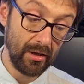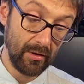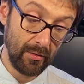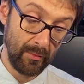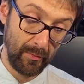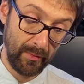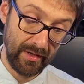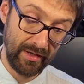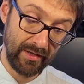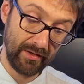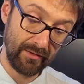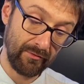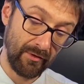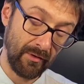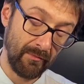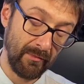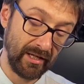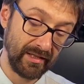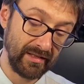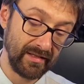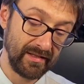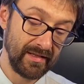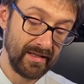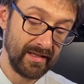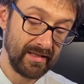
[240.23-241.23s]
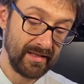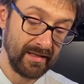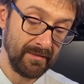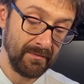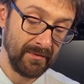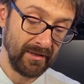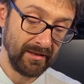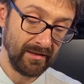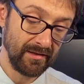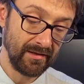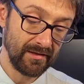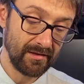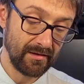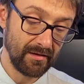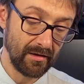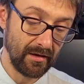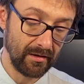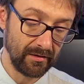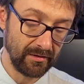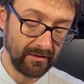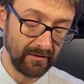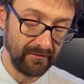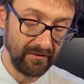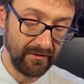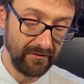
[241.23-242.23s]
with the chromaticism in the
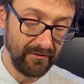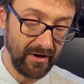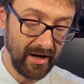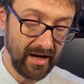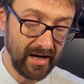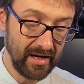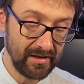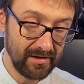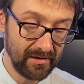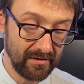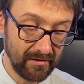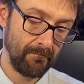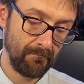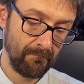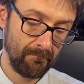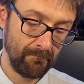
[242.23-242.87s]
start of the phrase,